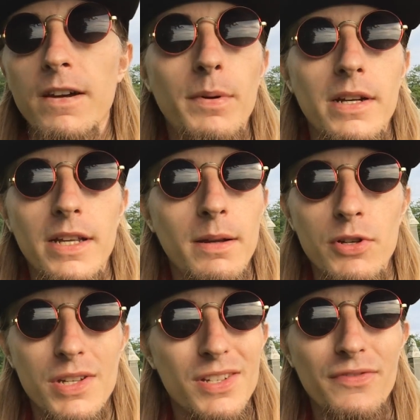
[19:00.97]
I've been a
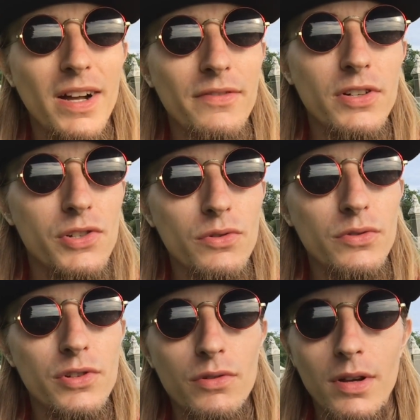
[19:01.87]
gamer since five years
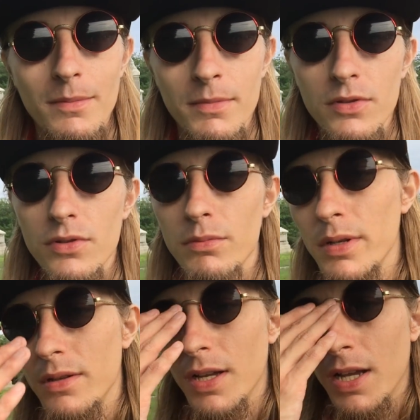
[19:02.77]
old, so I'm a little
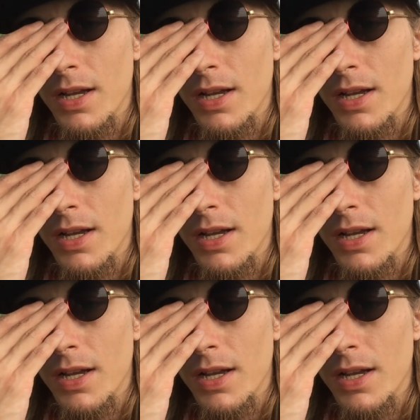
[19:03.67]
bit,